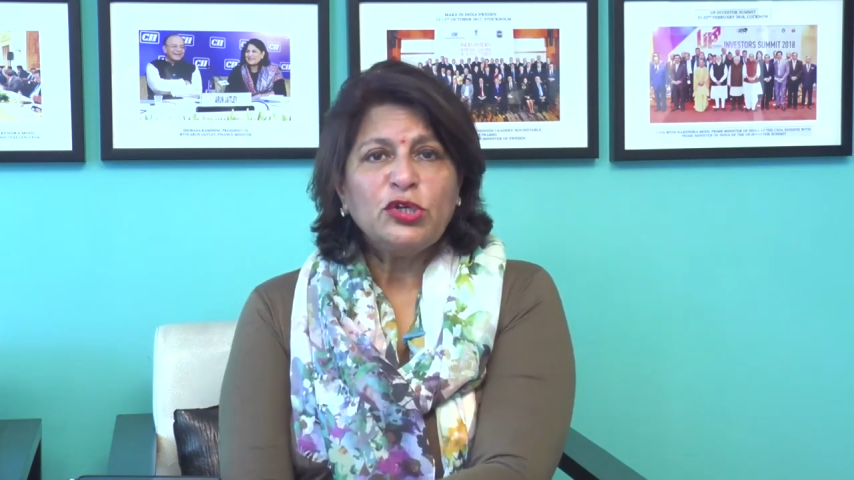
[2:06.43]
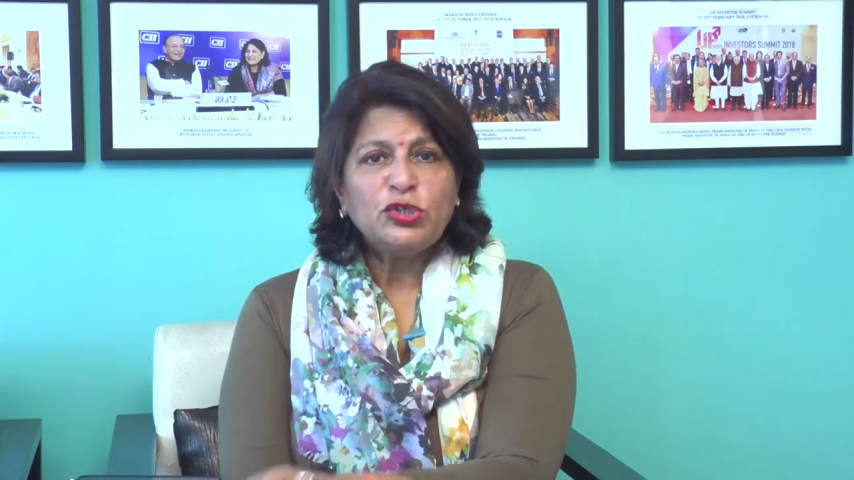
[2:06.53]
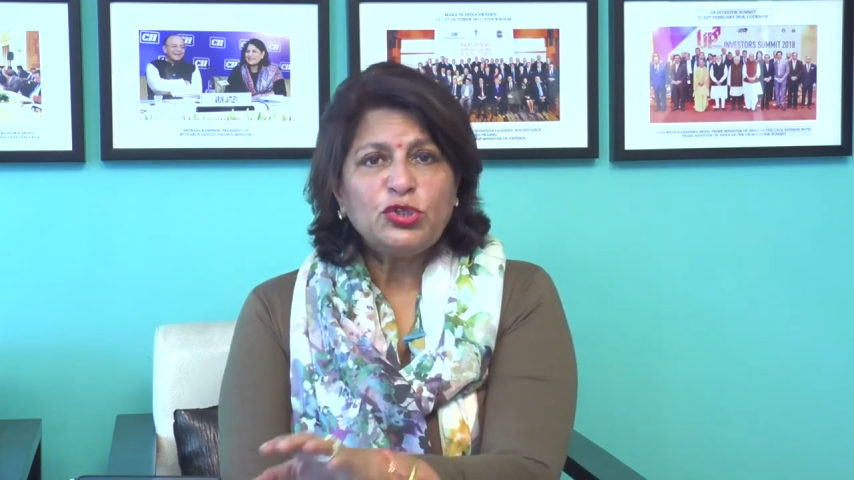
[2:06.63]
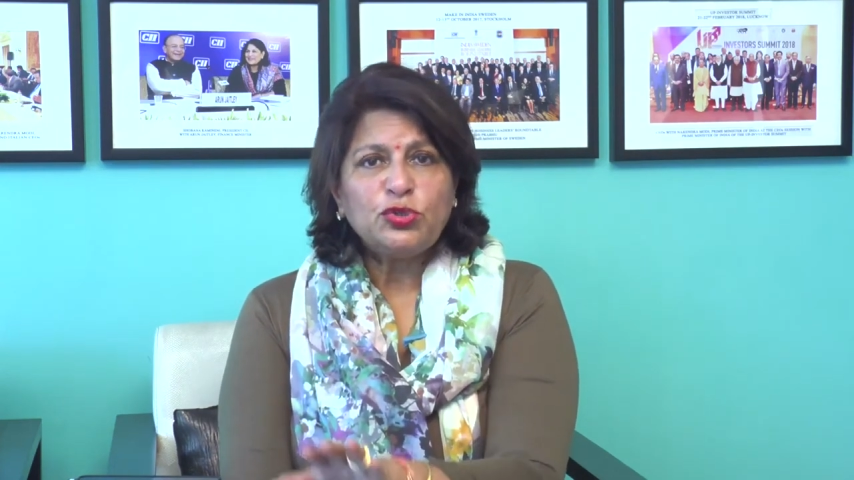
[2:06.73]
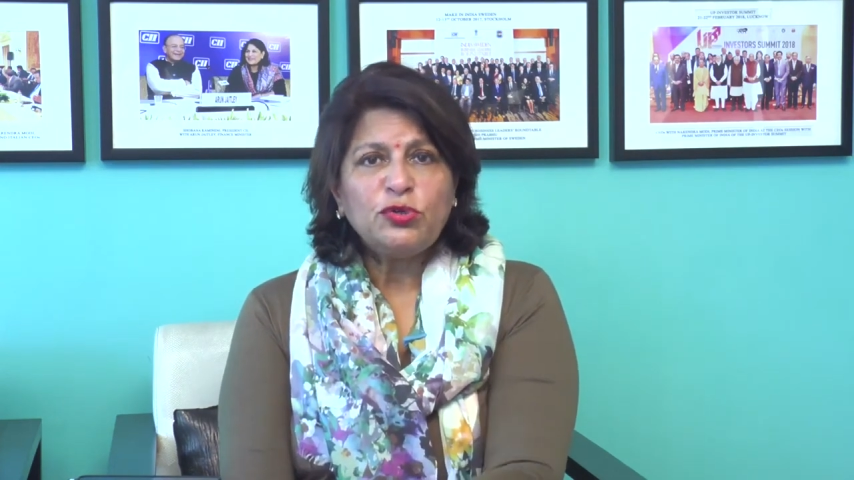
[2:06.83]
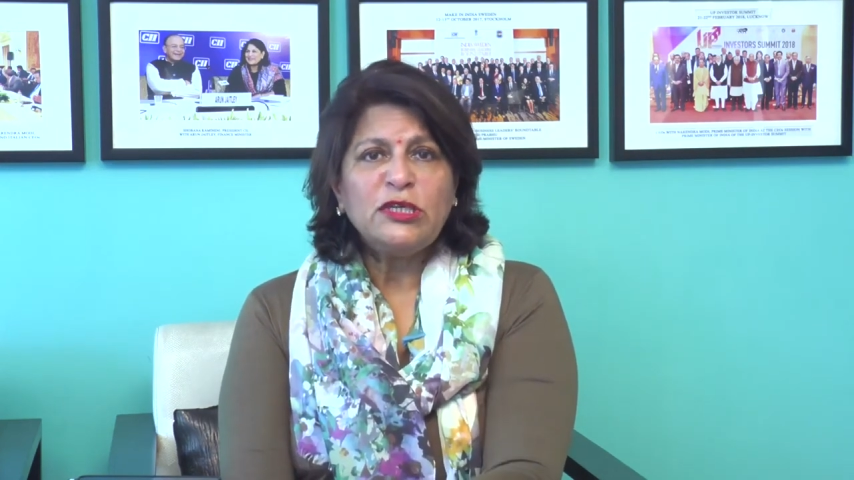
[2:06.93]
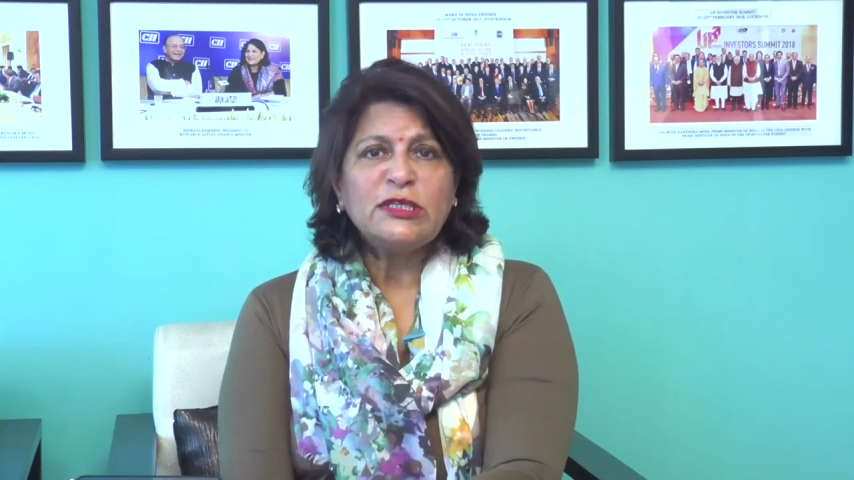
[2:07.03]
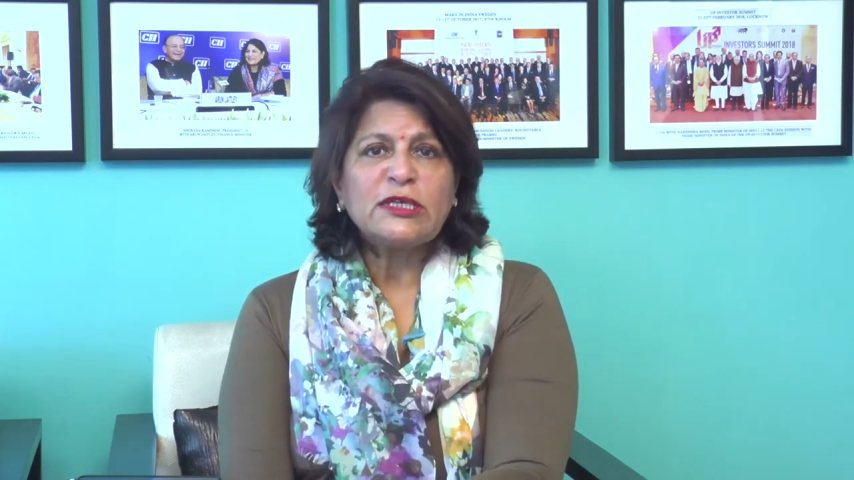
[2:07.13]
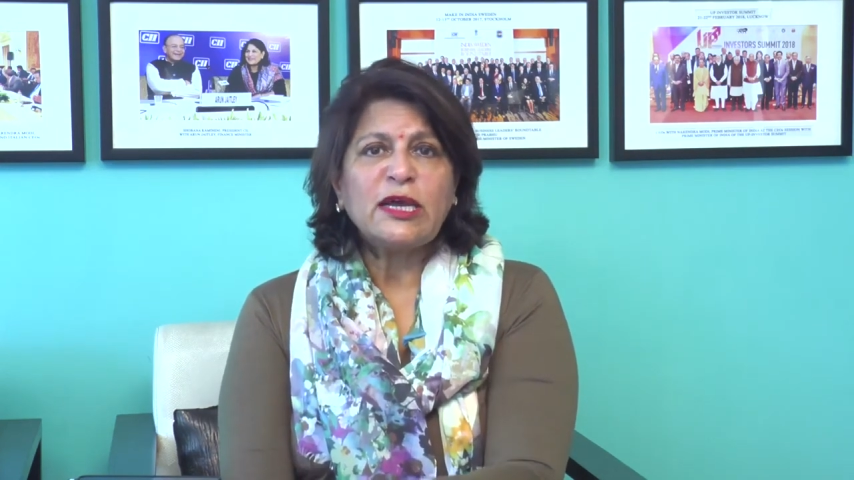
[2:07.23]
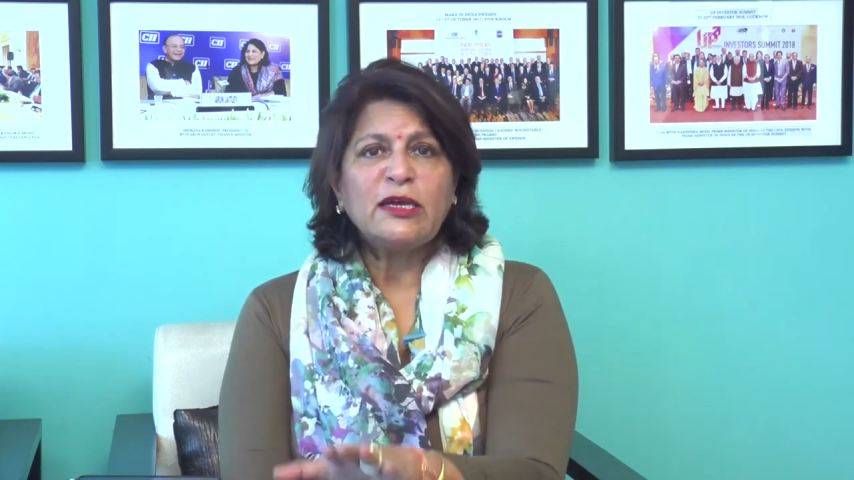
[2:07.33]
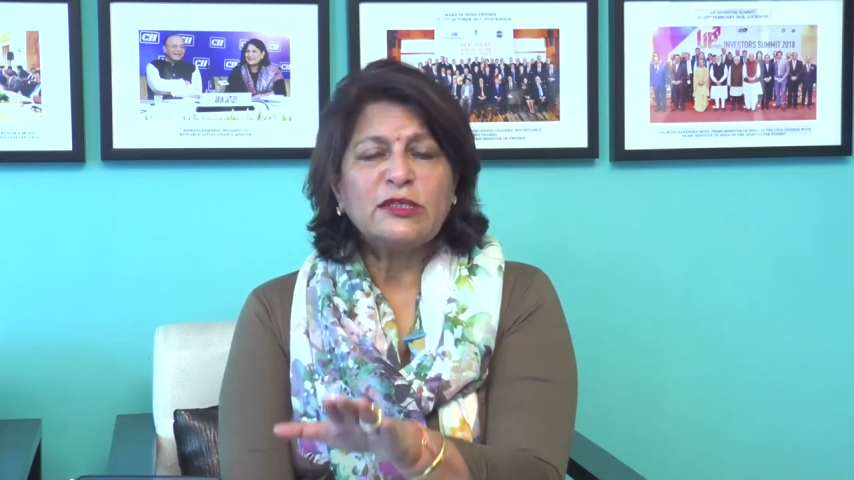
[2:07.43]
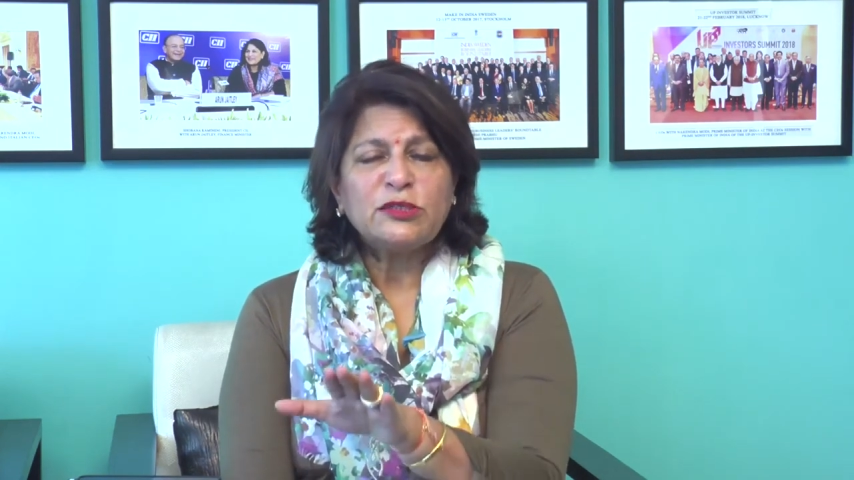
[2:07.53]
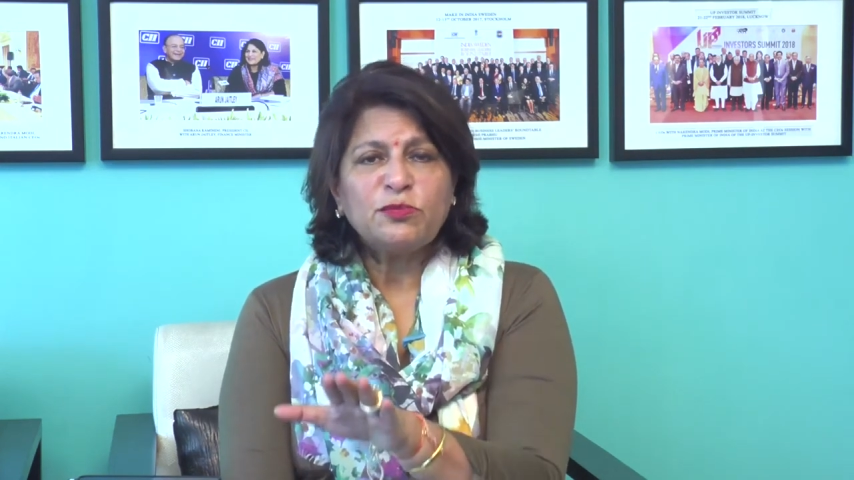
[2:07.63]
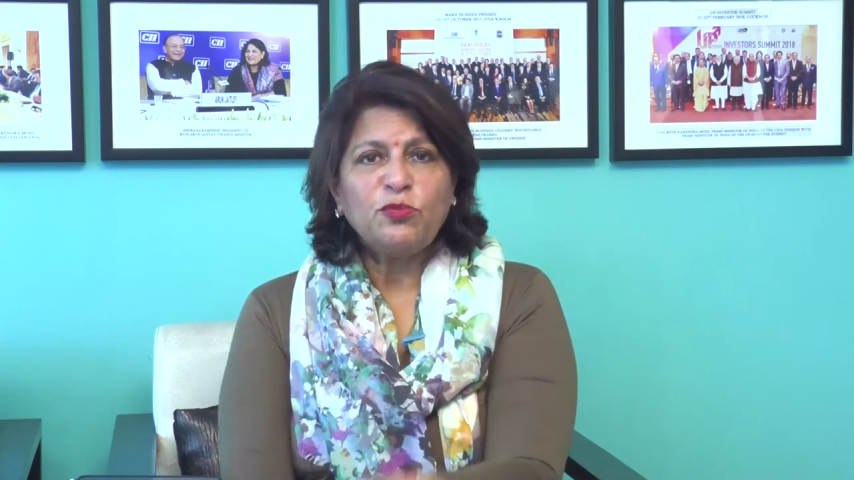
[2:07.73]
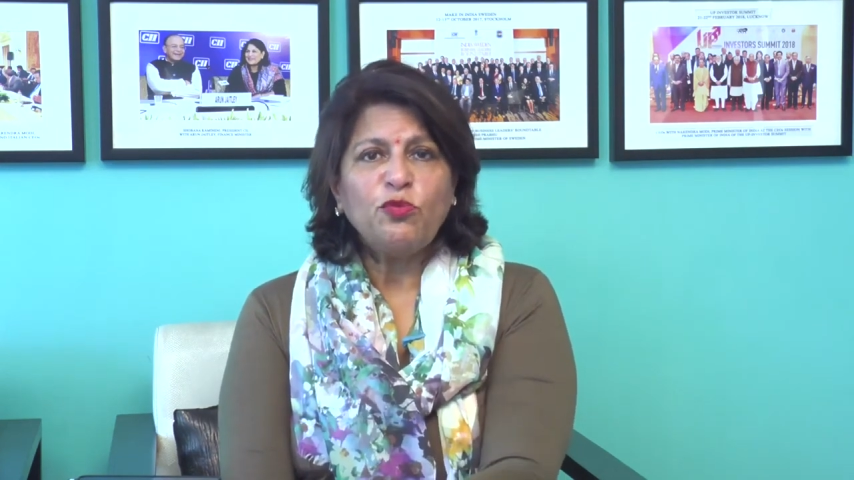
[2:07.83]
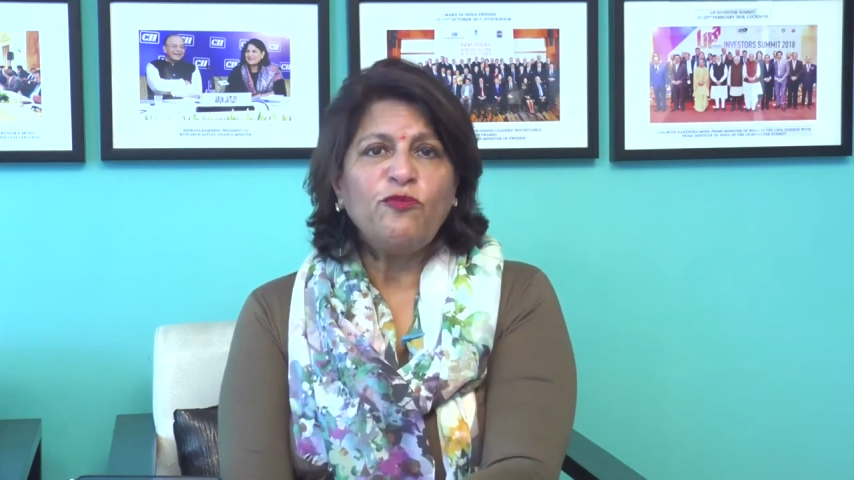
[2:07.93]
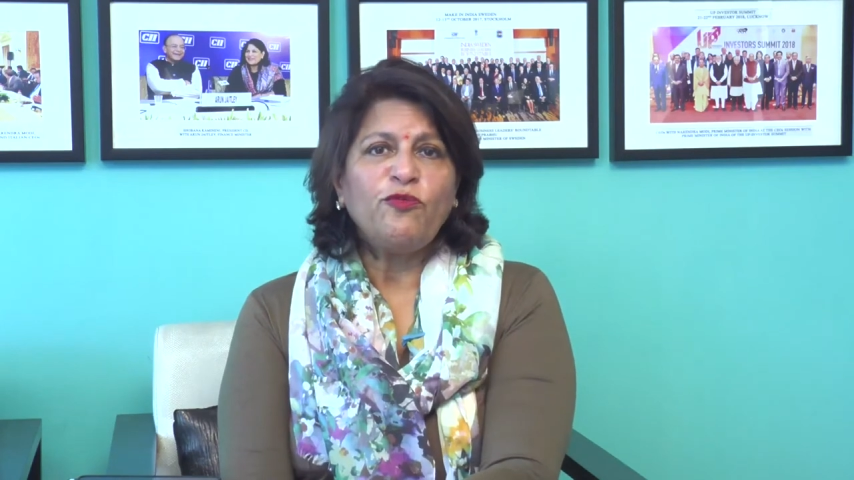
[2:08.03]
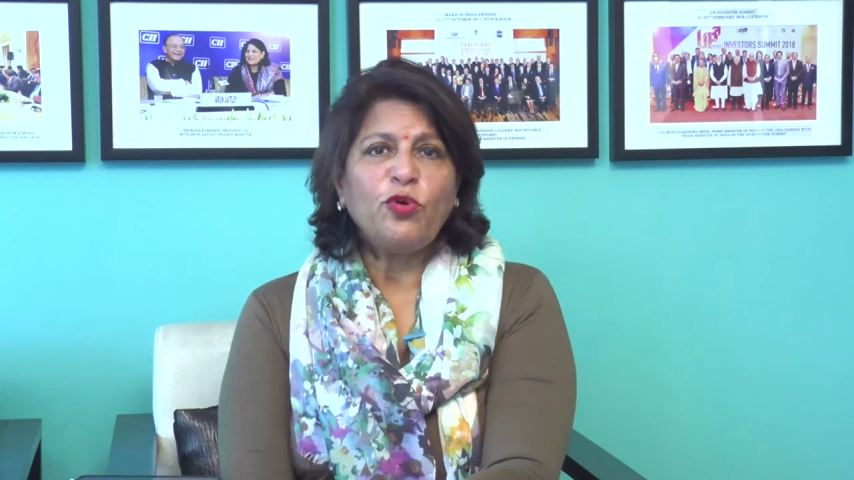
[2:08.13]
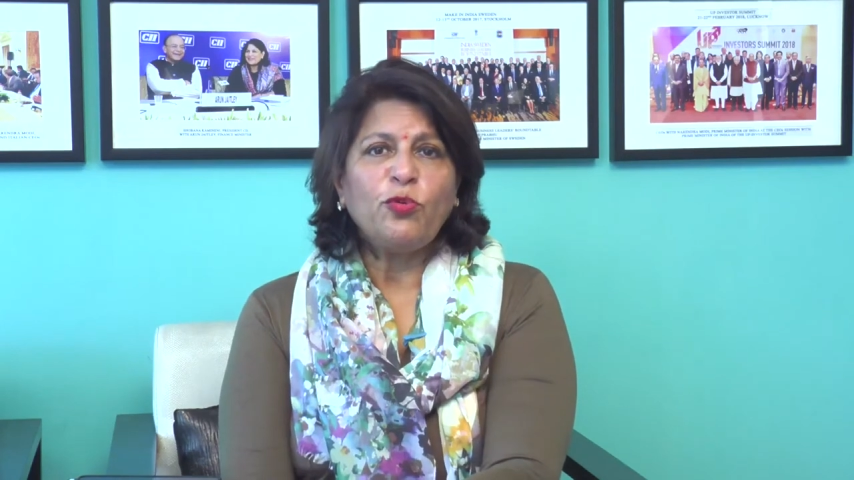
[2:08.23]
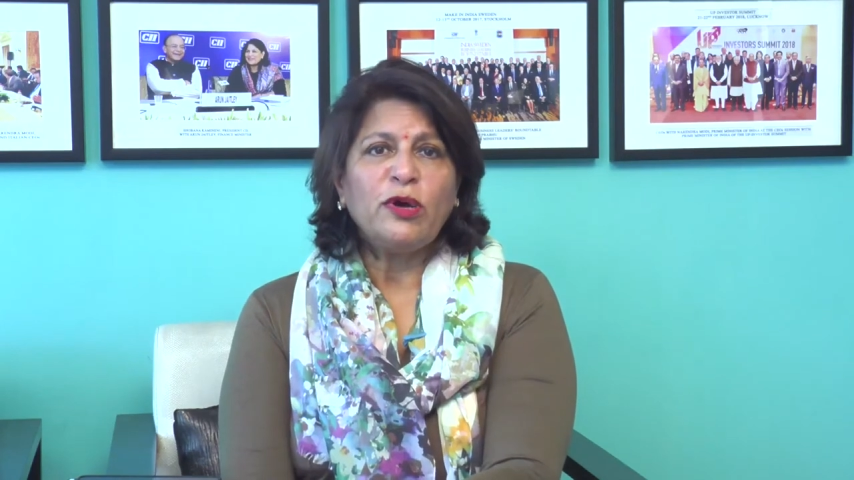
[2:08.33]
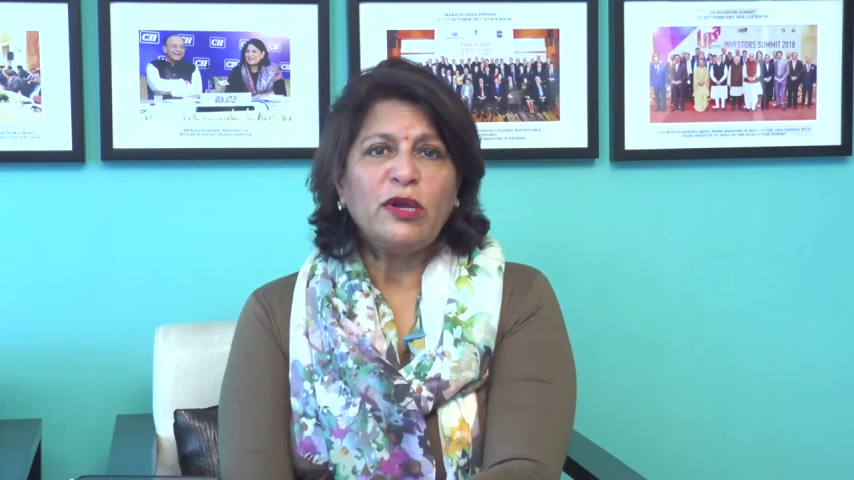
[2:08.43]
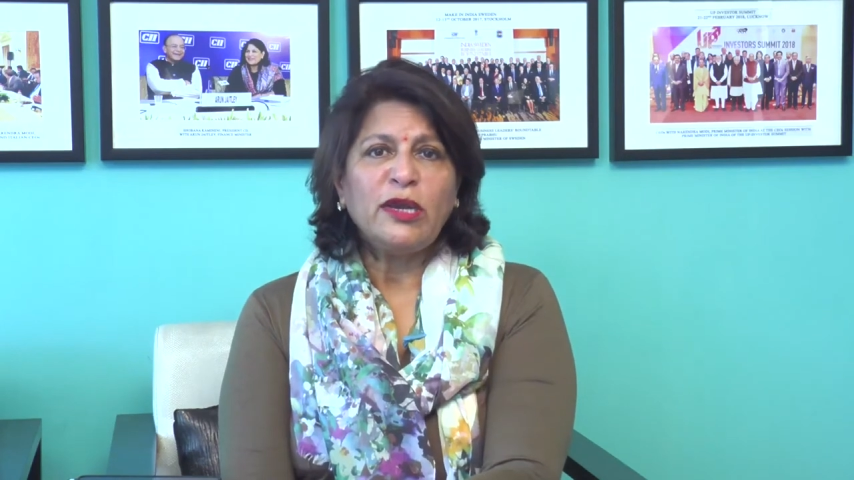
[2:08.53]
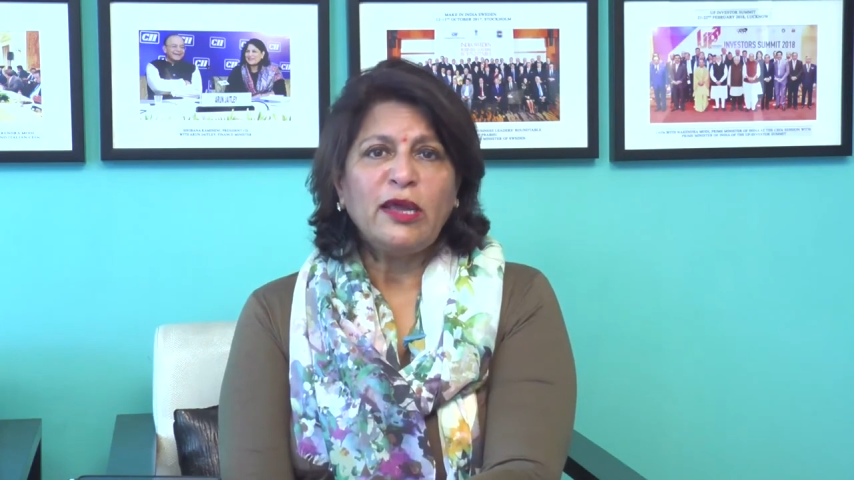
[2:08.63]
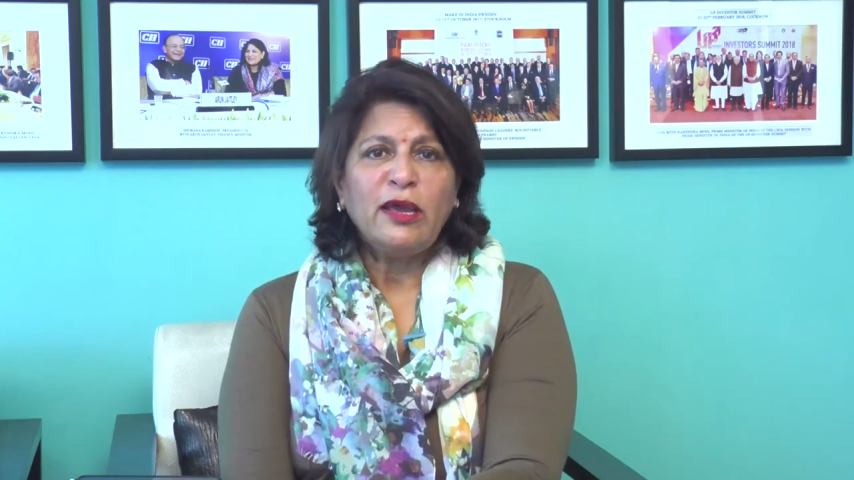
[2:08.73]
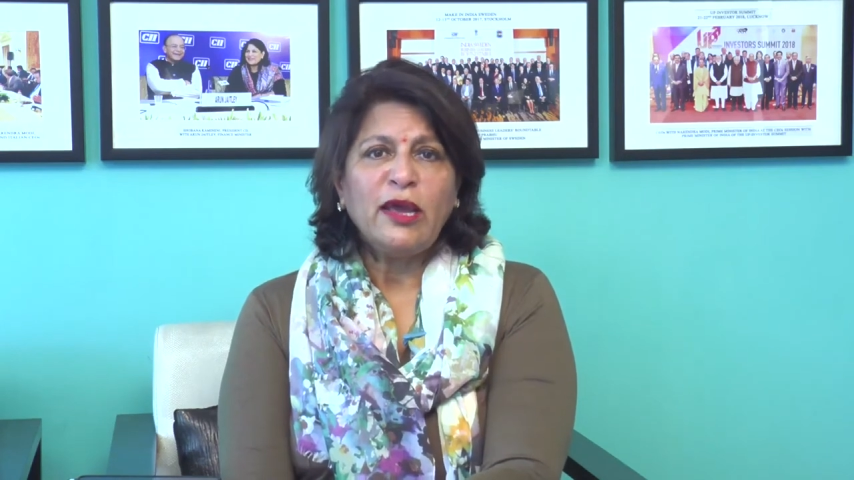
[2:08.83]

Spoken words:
should discuss, move forward,